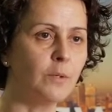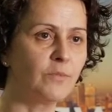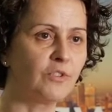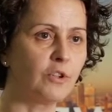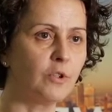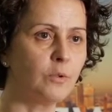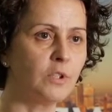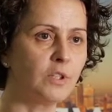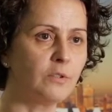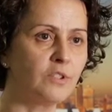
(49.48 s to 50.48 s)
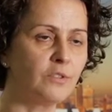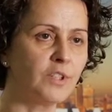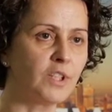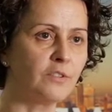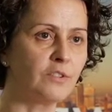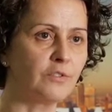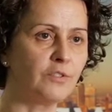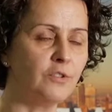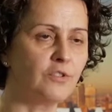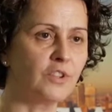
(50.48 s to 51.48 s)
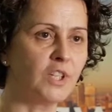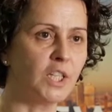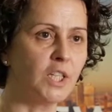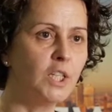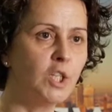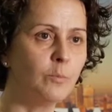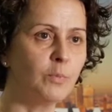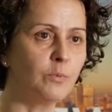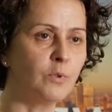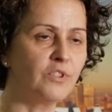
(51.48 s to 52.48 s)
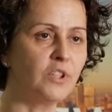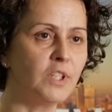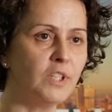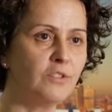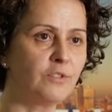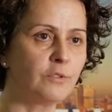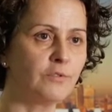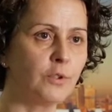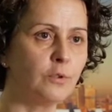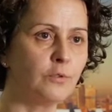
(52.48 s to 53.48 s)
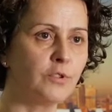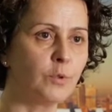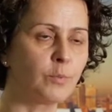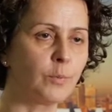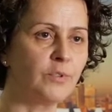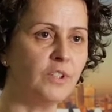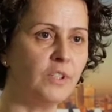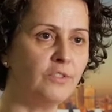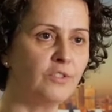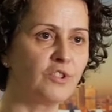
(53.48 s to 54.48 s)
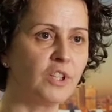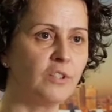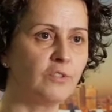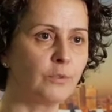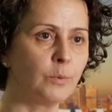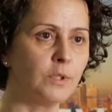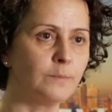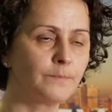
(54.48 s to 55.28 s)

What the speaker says: So no, I do think there is a future there, but we certainly need to evolve and the property needs to change as well.